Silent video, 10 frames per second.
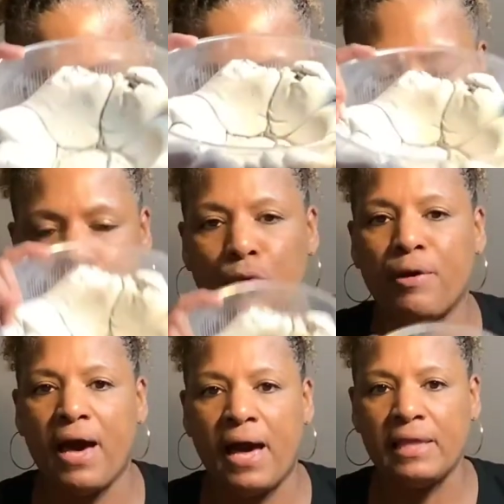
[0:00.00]
So, but
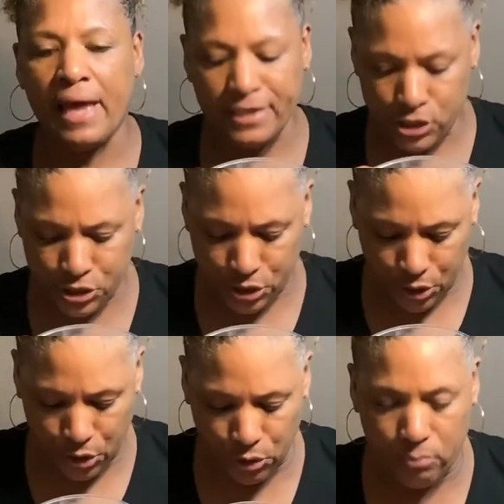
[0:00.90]
I like to
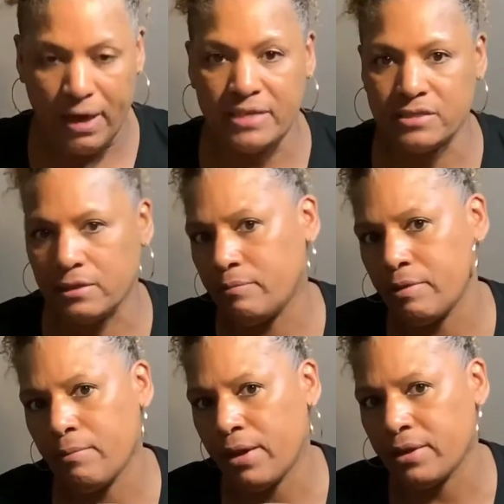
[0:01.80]
secure mine a little bit
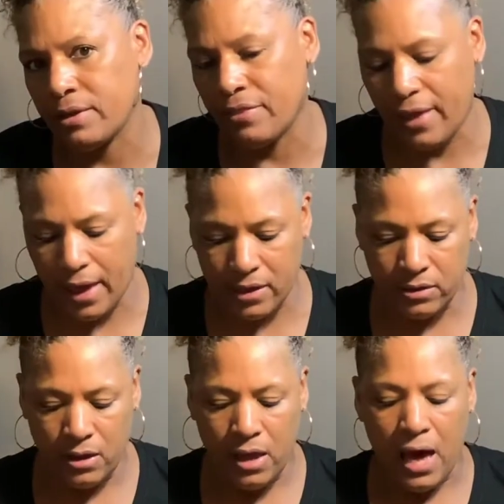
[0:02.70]
better than that.
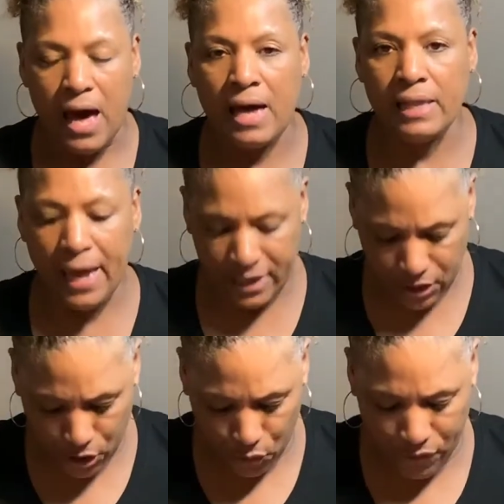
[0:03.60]
I like to
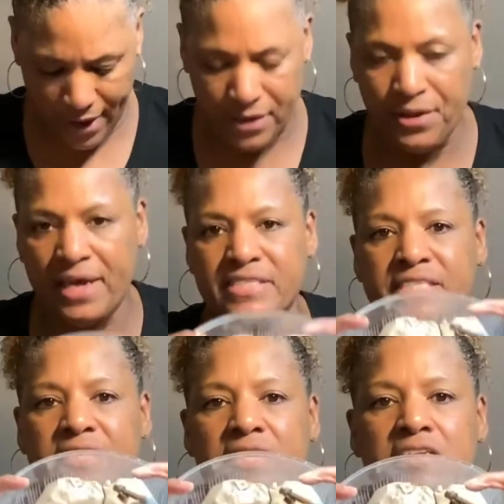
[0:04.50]
go down that
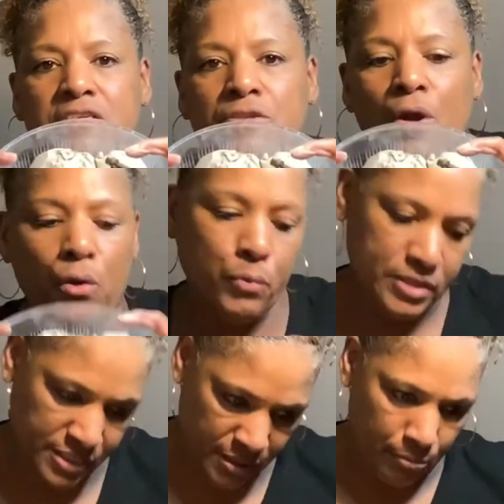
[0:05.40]
seam with
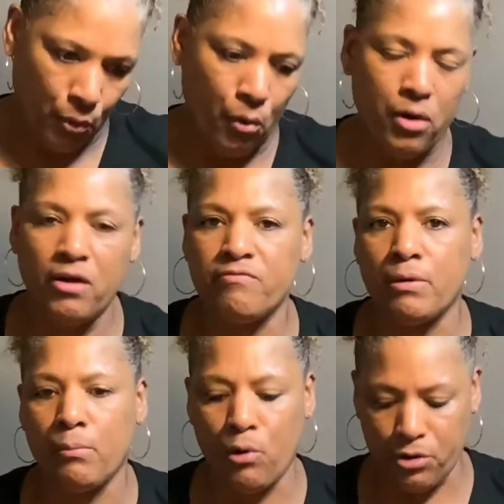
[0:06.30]
some more of my
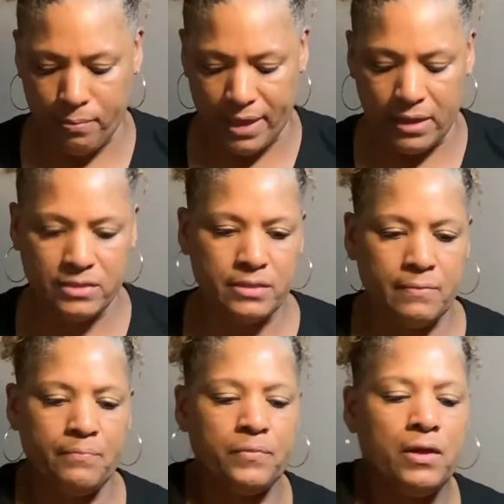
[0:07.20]
mortar mix.
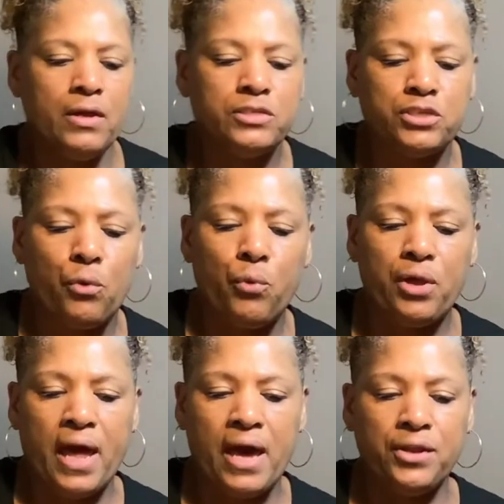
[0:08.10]
So what
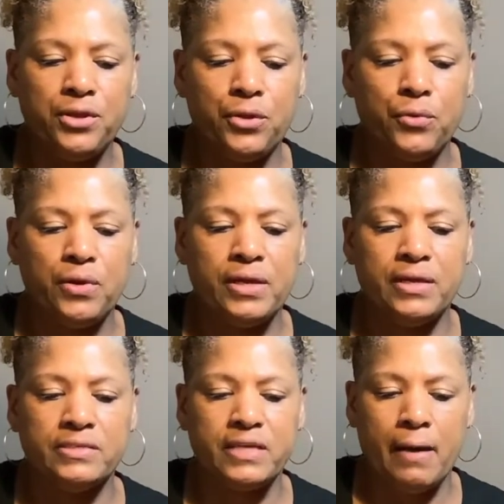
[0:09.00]
I do
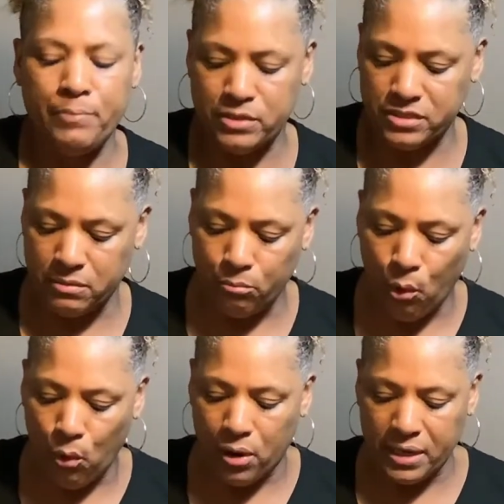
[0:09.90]
is I put some
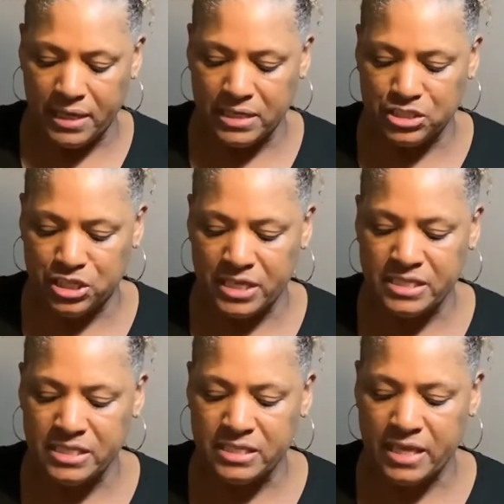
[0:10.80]
more in just
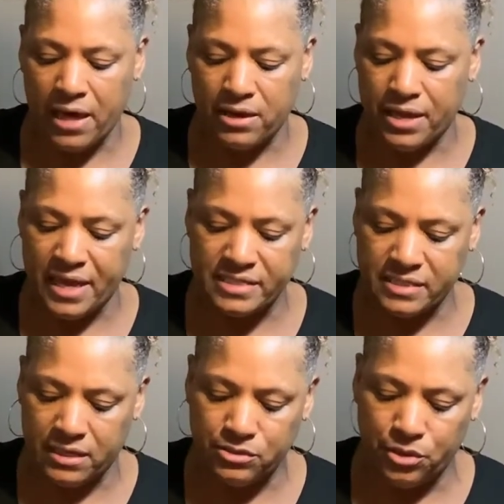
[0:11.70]
inside of that
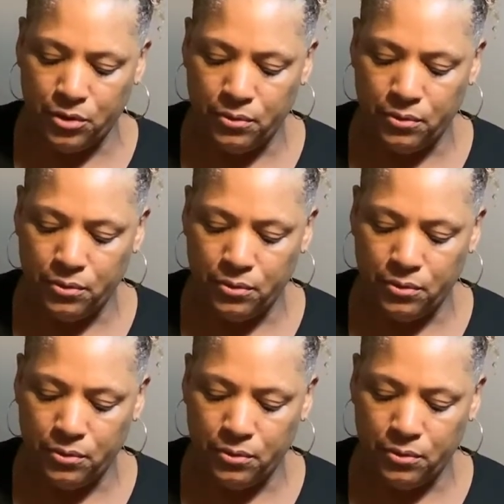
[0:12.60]
center